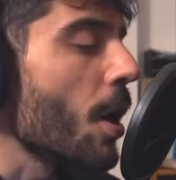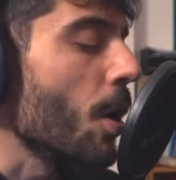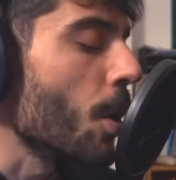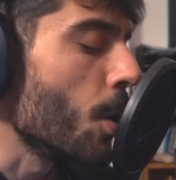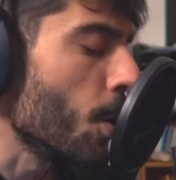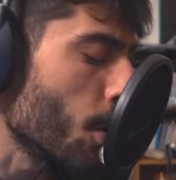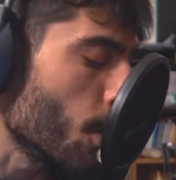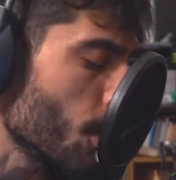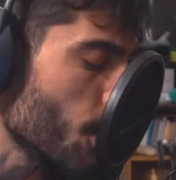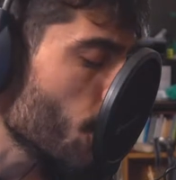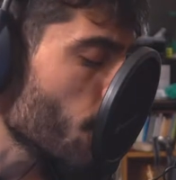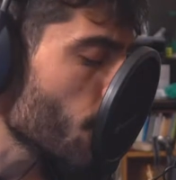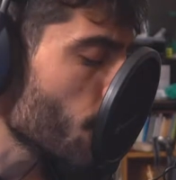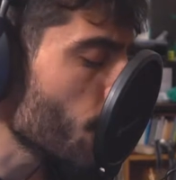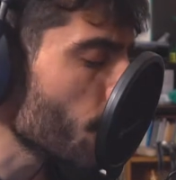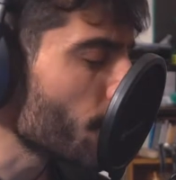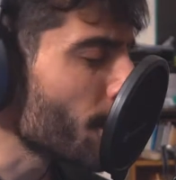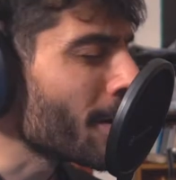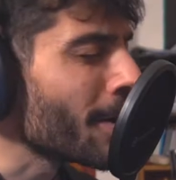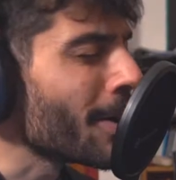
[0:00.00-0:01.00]

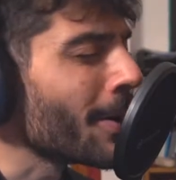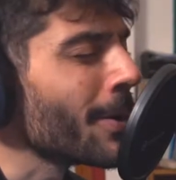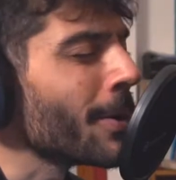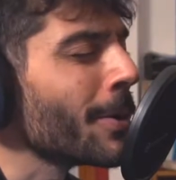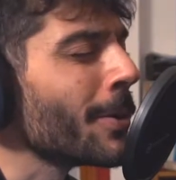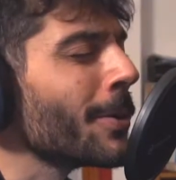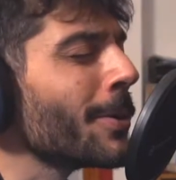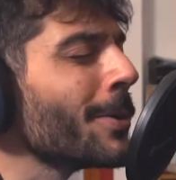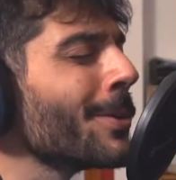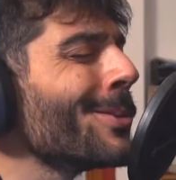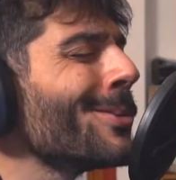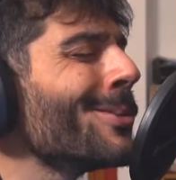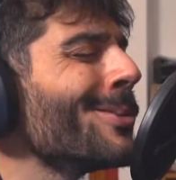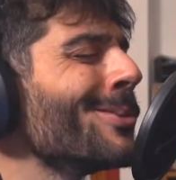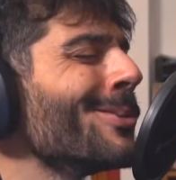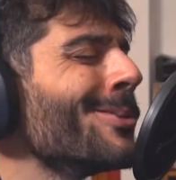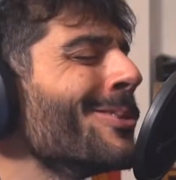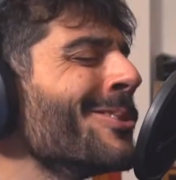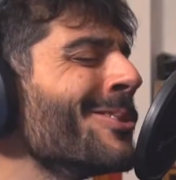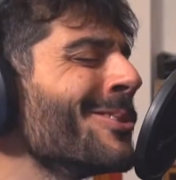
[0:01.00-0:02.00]
Who
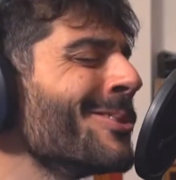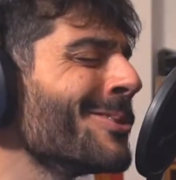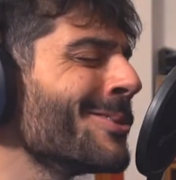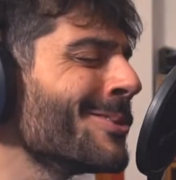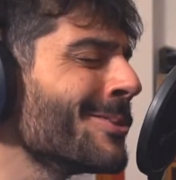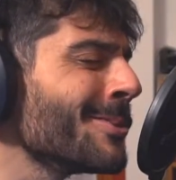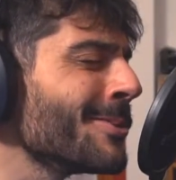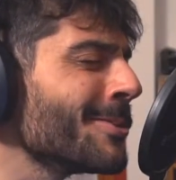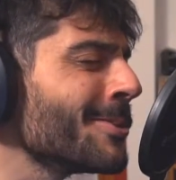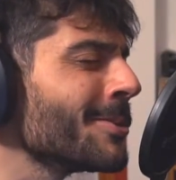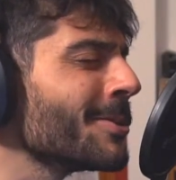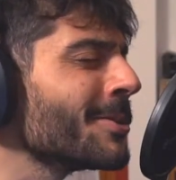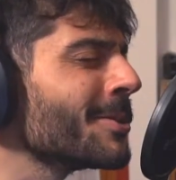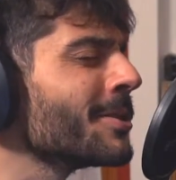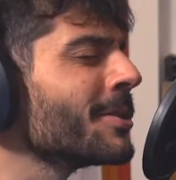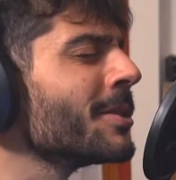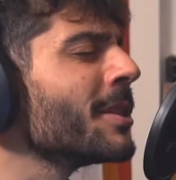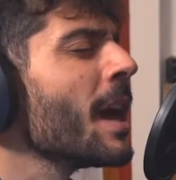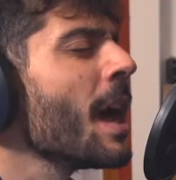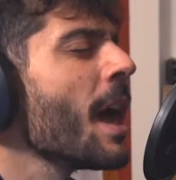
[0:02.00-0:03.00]
knows?
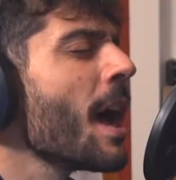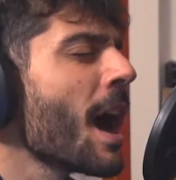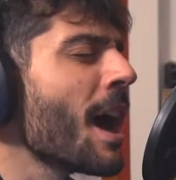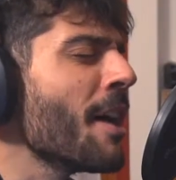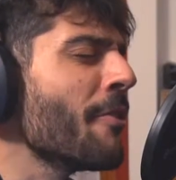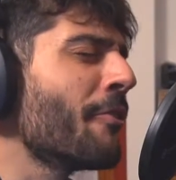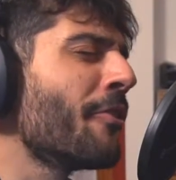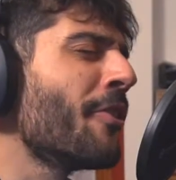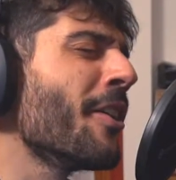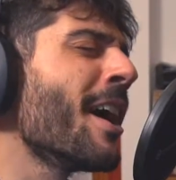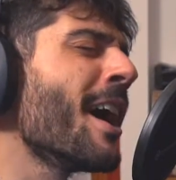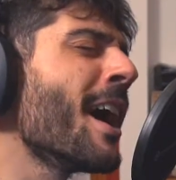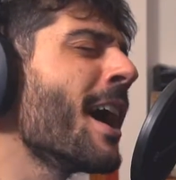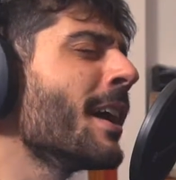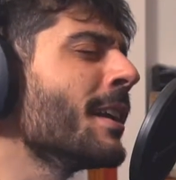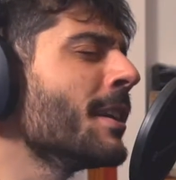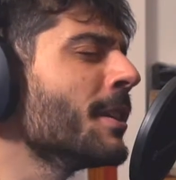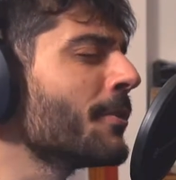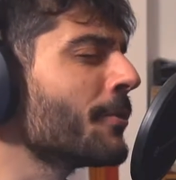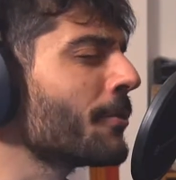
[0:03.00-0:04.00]
I
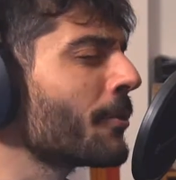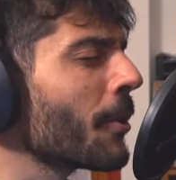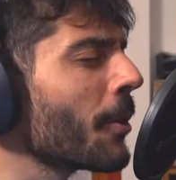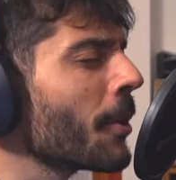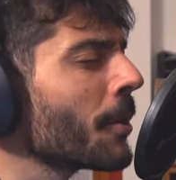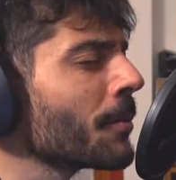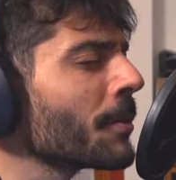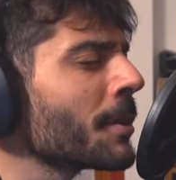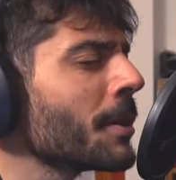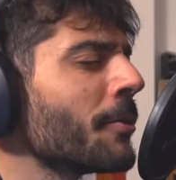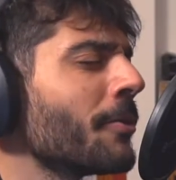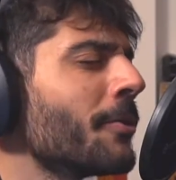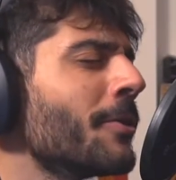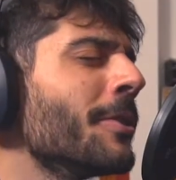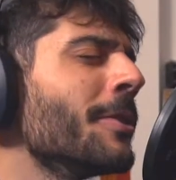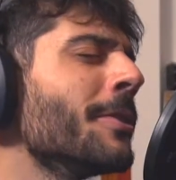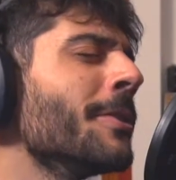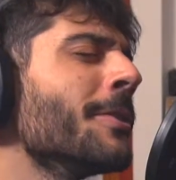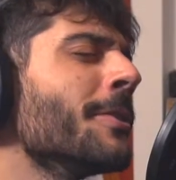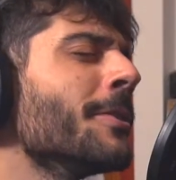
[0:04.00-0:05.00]
felt it from the
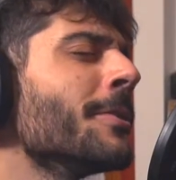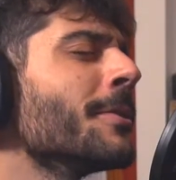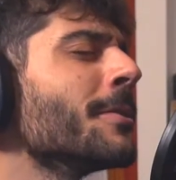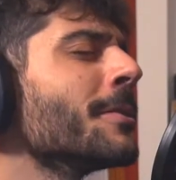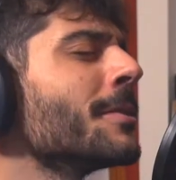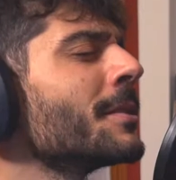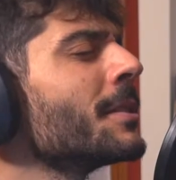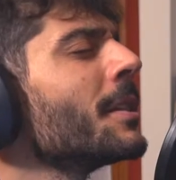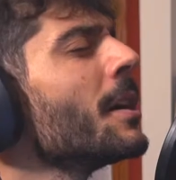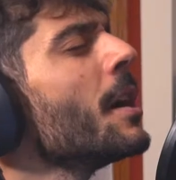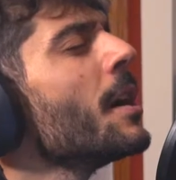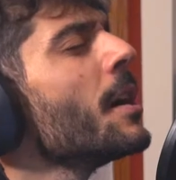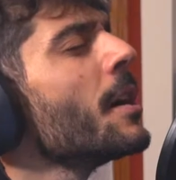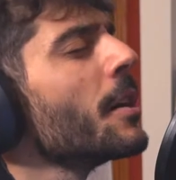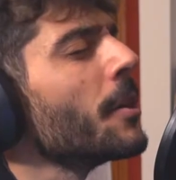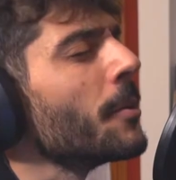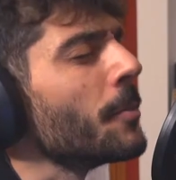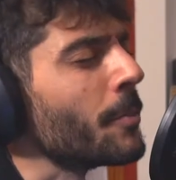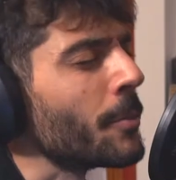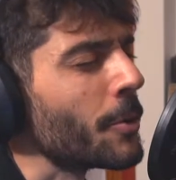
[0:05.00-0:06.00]
first
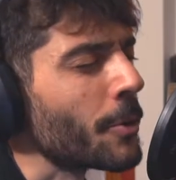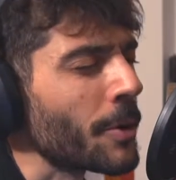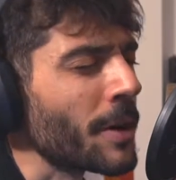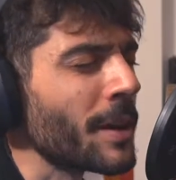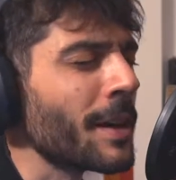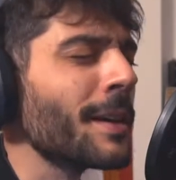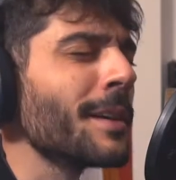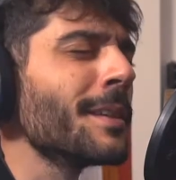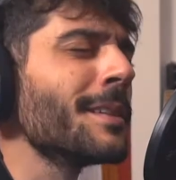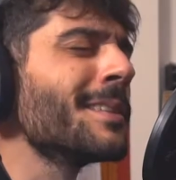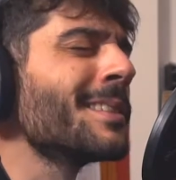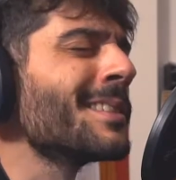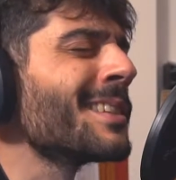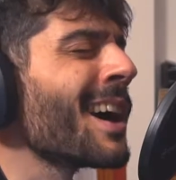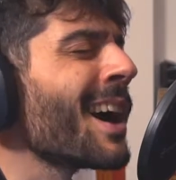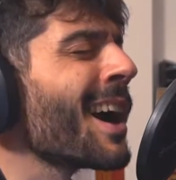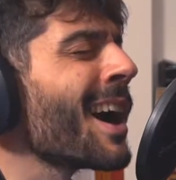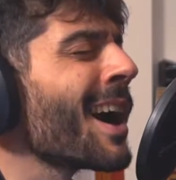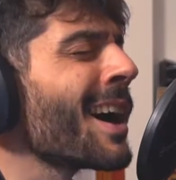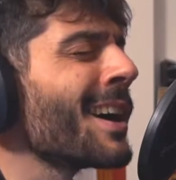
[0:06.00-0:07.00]
embrace
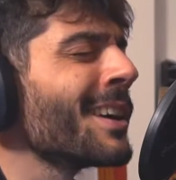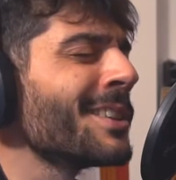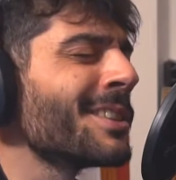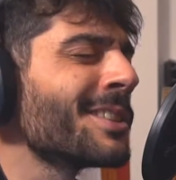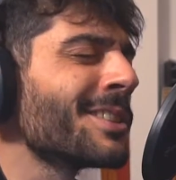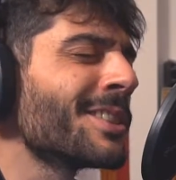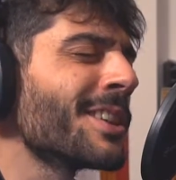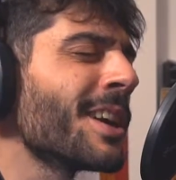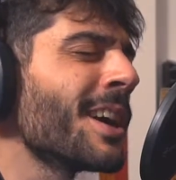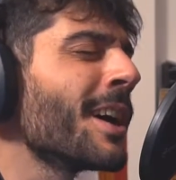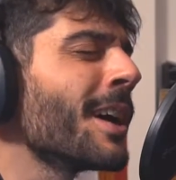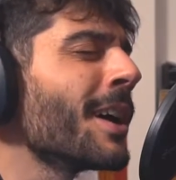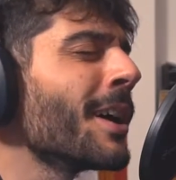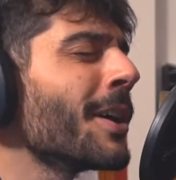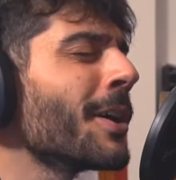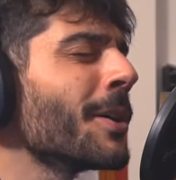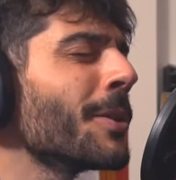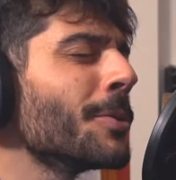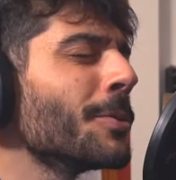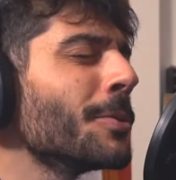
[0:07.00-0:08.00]
I
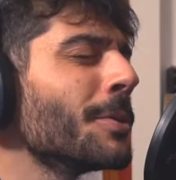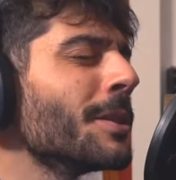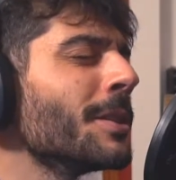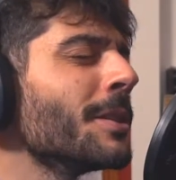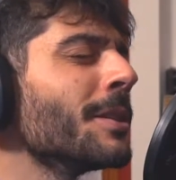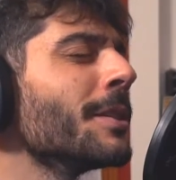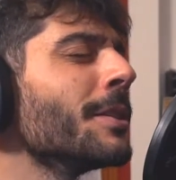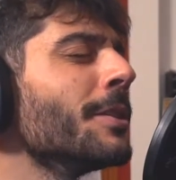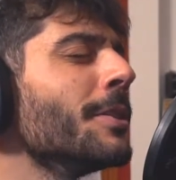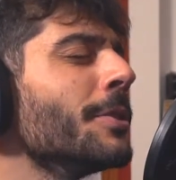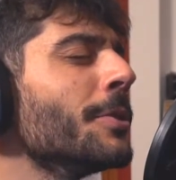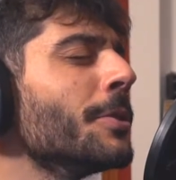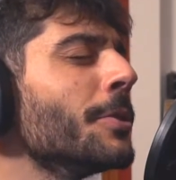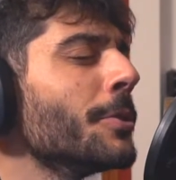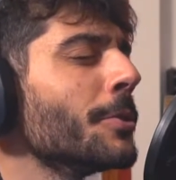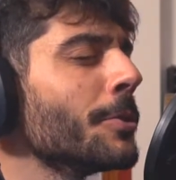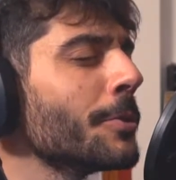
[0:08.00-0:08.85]
share with you.